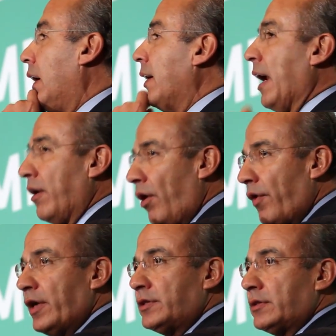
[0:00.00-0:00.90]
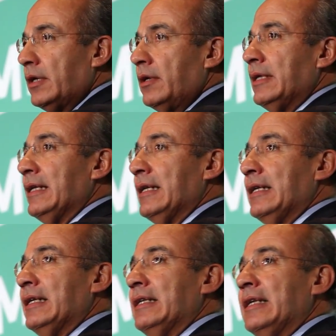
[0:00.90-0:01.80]
and others,
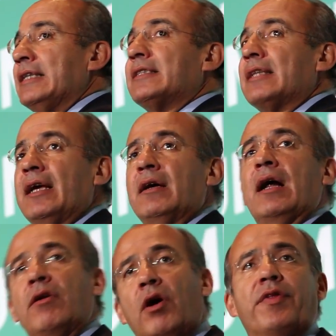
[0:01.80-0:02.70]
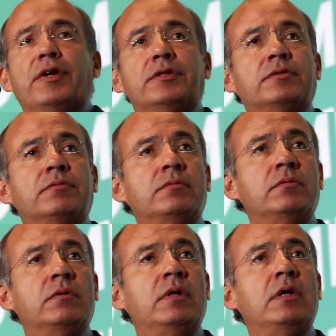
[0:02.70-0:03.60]
Nestle and others,
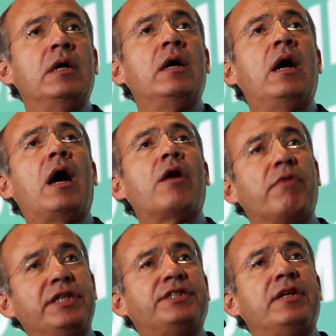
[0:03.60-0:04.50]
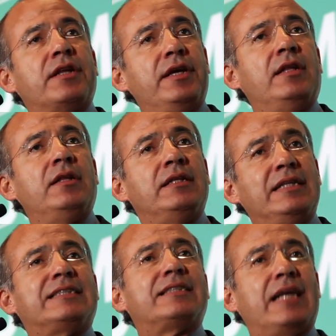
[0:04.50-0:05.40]
are reaching a deal in
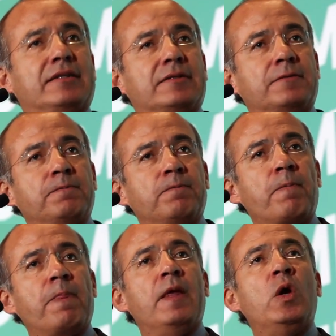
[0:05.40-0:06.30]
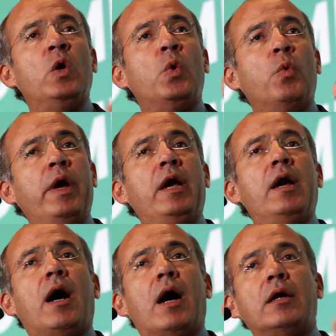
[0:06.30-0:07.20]
this sense. We
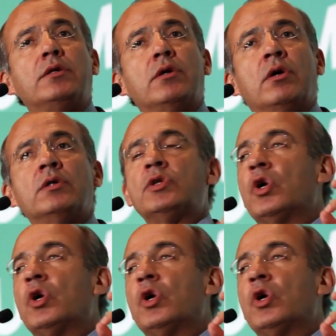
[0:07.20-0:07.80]
are not